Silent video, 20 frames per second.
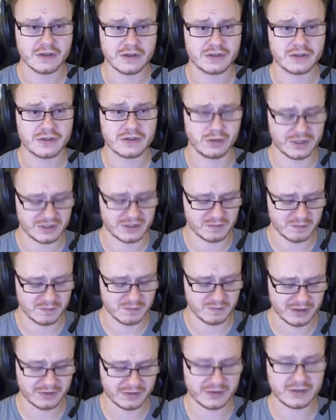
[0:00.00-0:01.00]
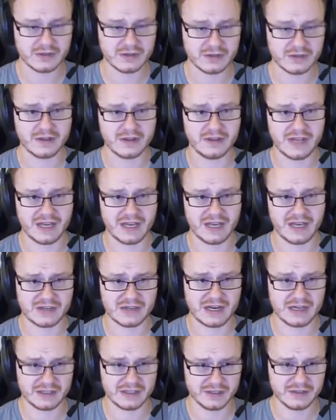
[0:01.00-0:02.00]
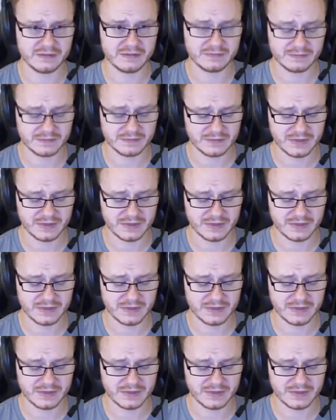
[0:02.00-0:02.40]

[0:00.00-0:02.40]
So let's melt that solid